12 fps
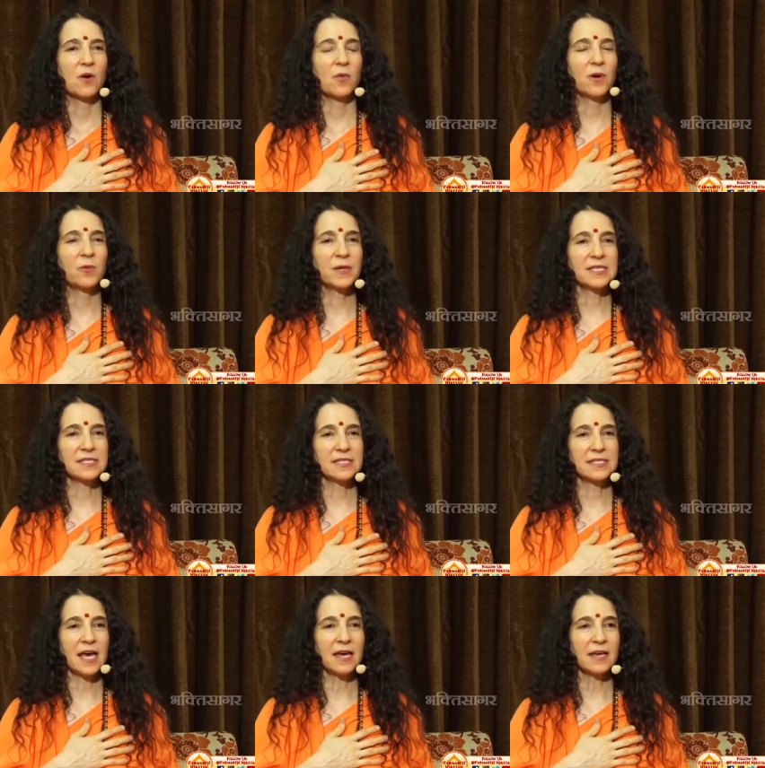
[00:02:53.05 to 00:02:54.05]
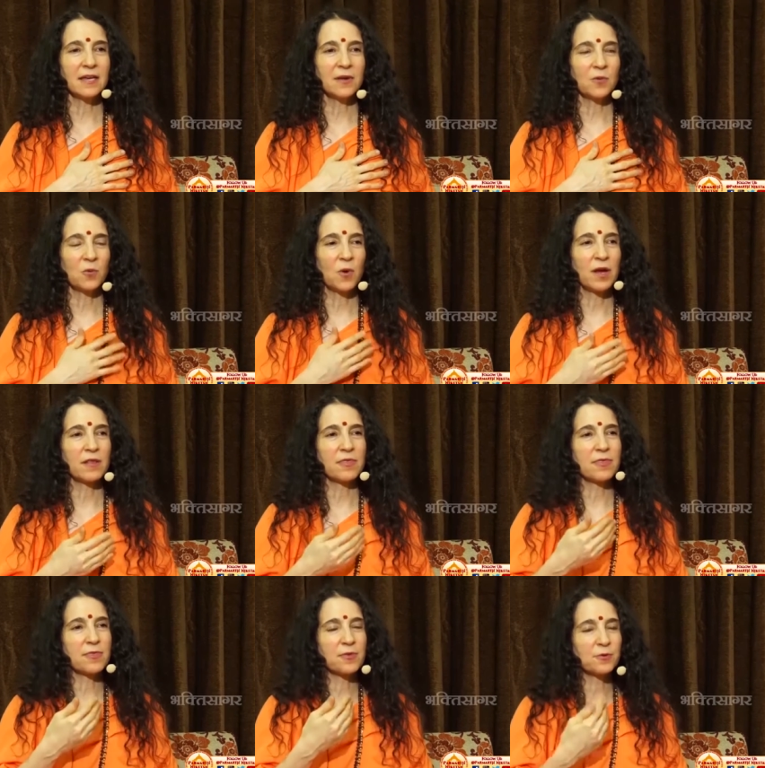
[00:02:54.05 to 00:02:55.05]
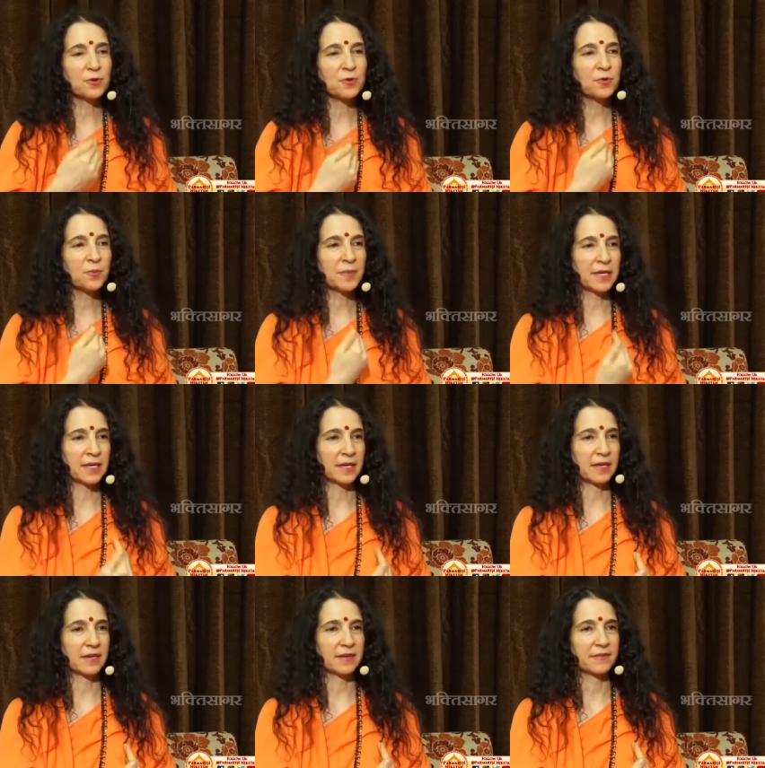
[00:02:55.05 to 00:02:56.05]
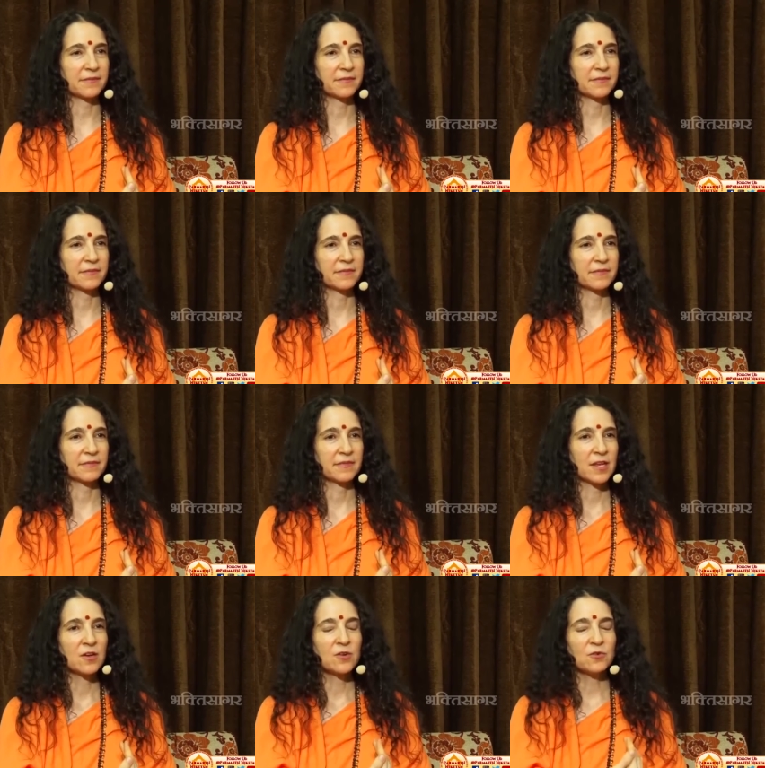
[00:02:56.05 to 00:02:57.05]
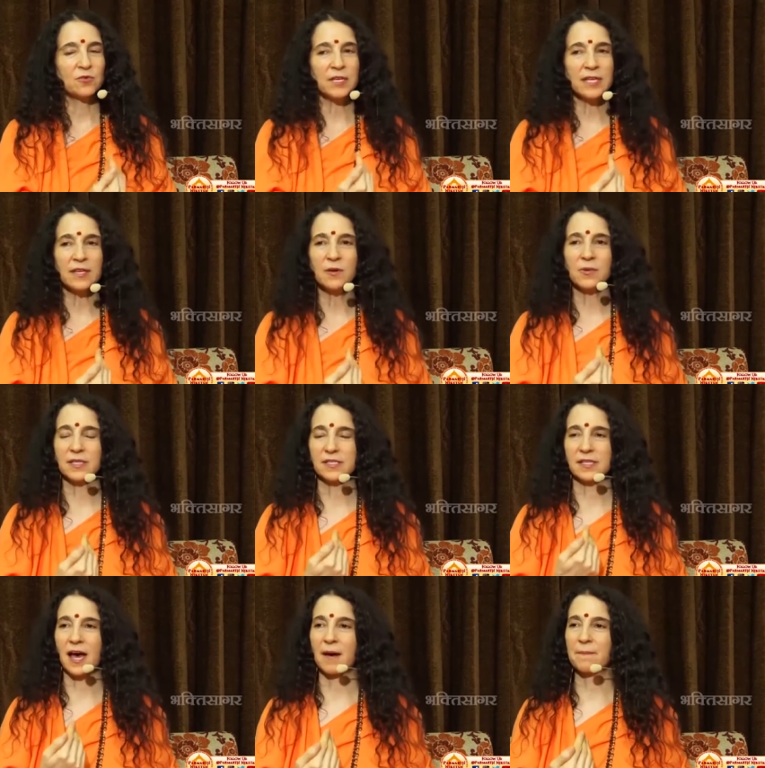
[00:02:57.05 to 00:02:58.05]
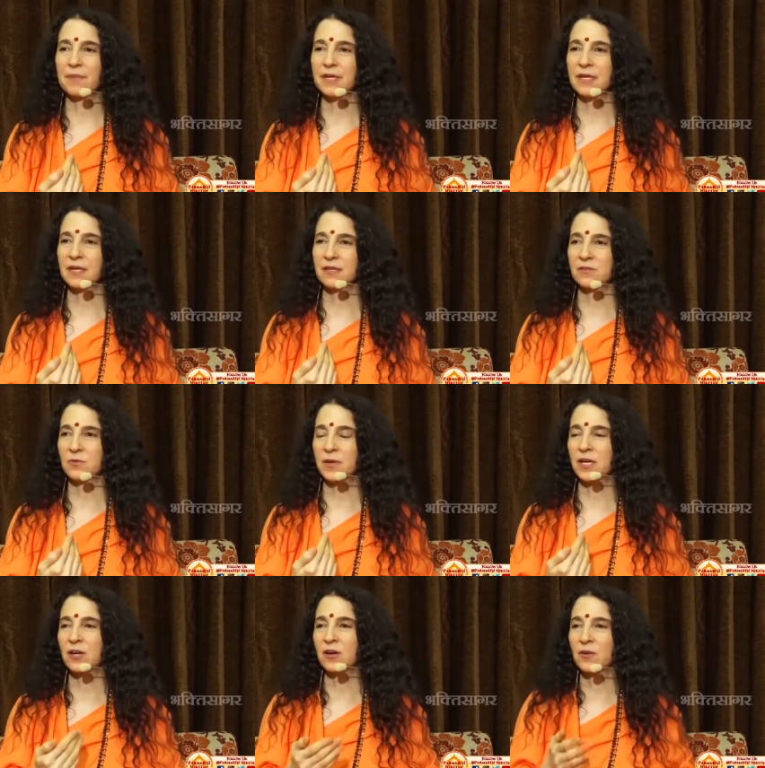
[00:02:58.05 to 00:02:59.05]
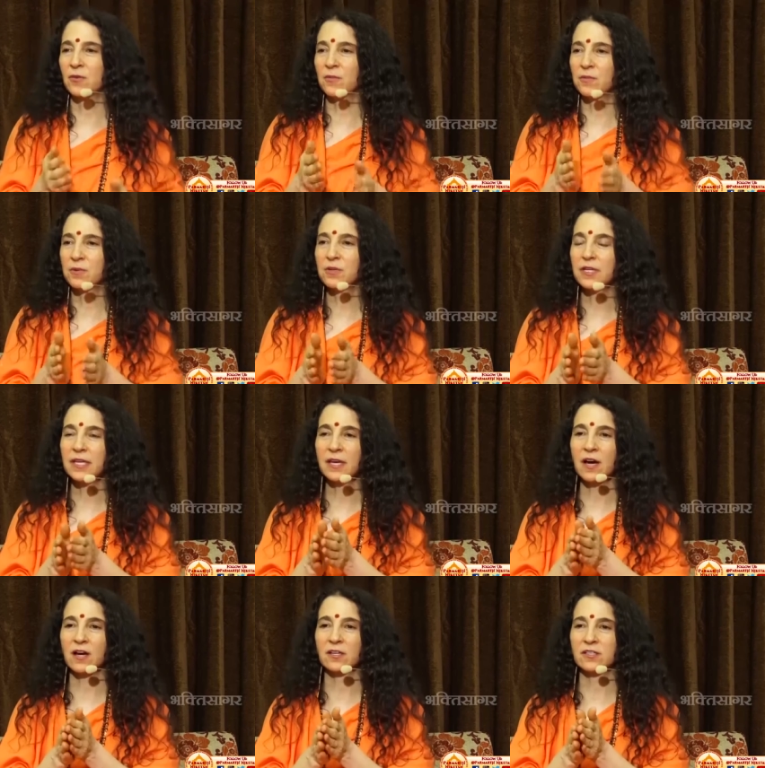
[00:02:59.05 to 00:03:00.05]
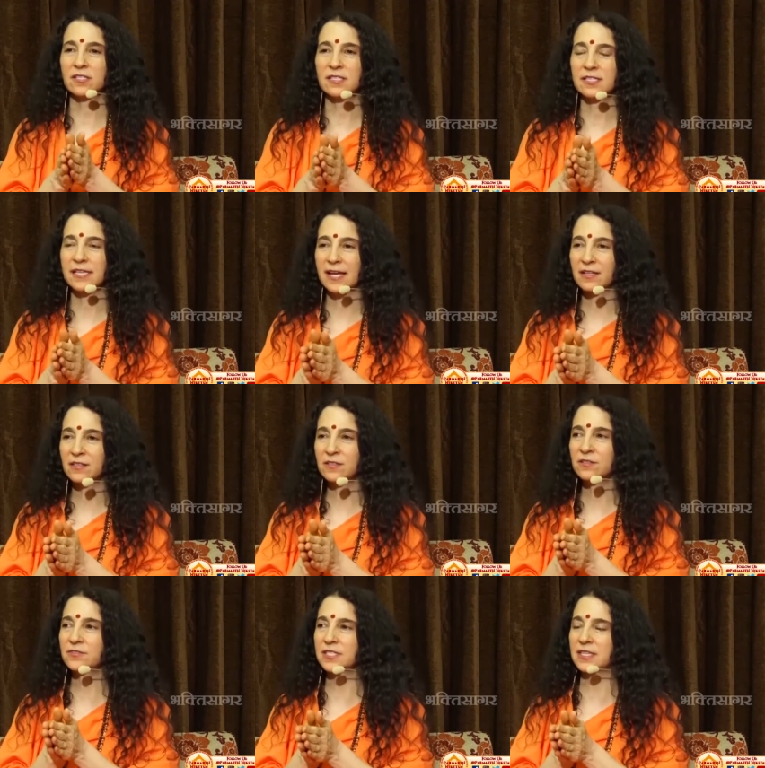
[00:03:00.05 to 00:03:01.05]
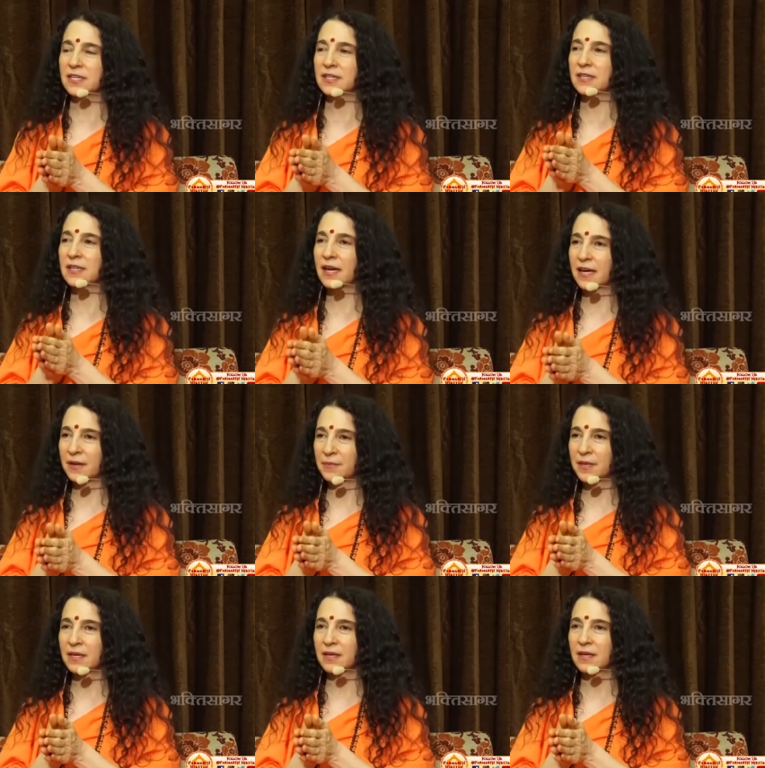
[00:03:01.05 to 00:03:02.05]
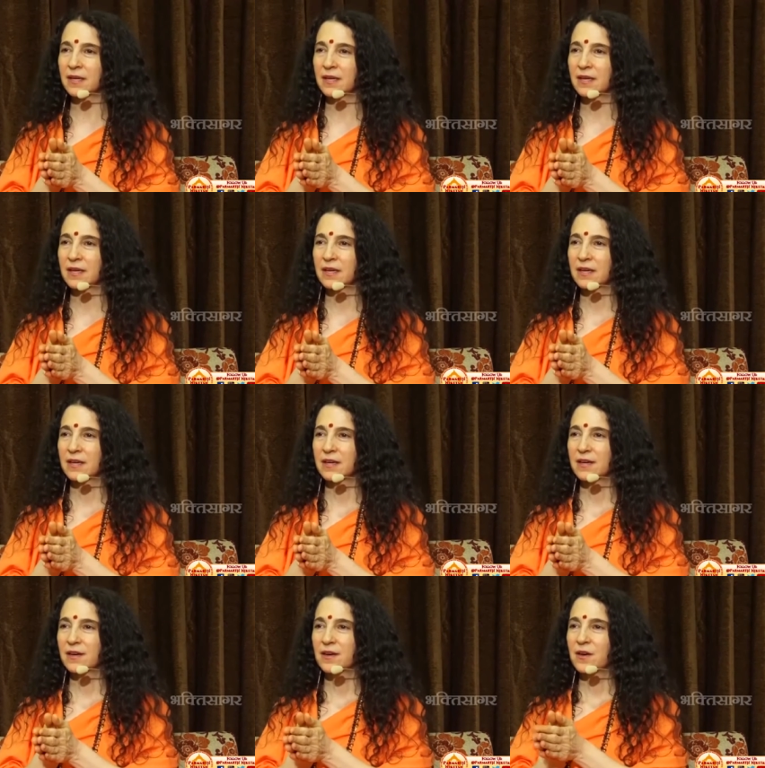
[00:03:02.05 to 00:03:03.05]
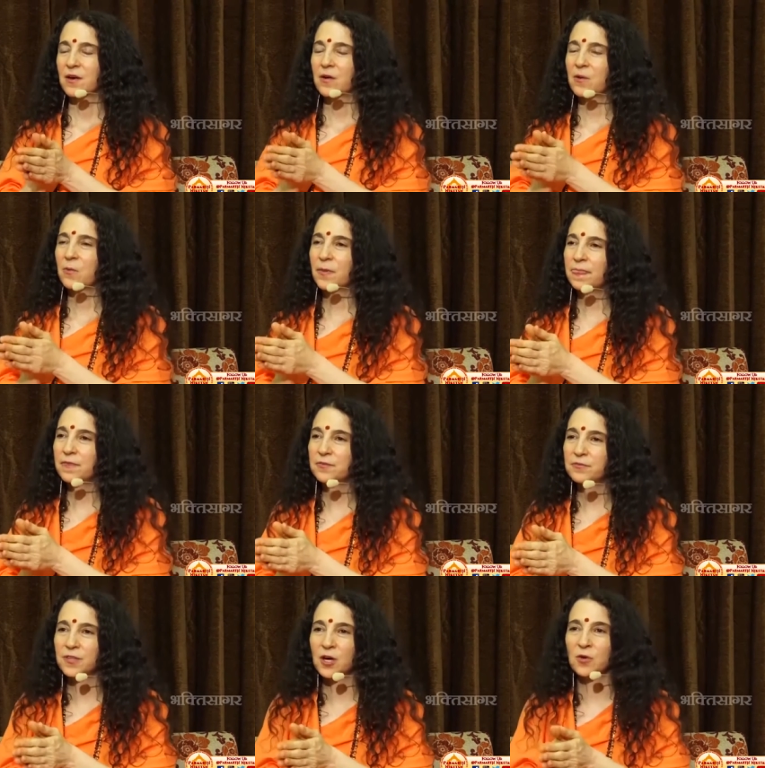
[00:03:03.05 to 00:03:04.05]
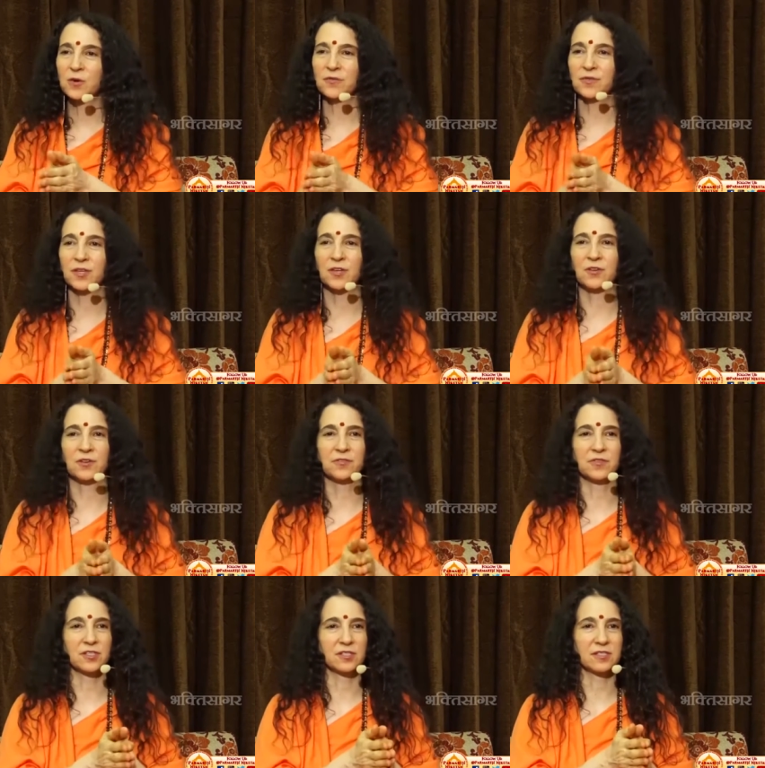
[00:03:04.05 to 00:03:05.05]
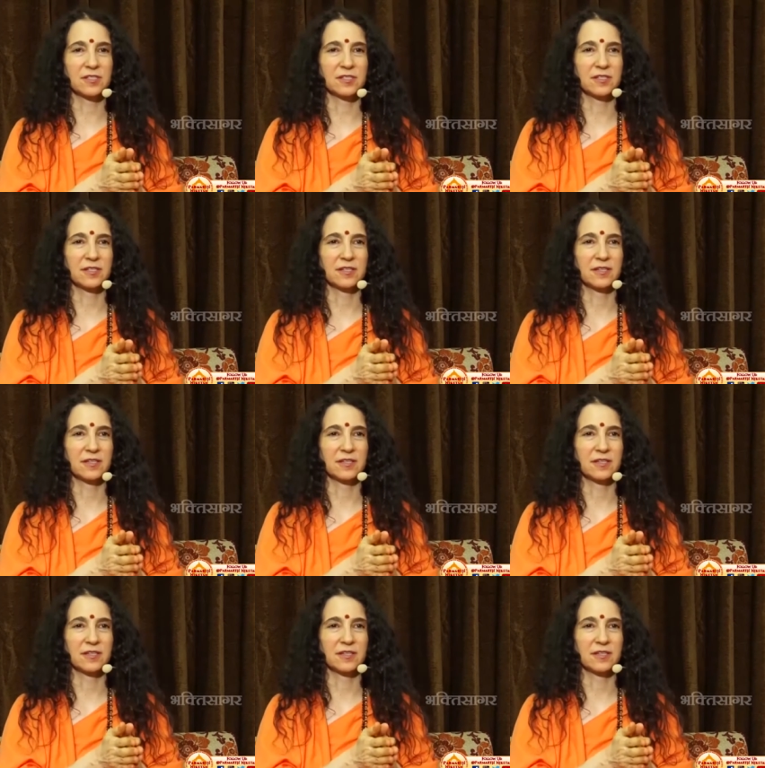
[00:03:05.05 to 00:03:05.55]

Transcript: When we say, What through me? really what's happening is we are putting ourselves in alignment with the flow of the universe.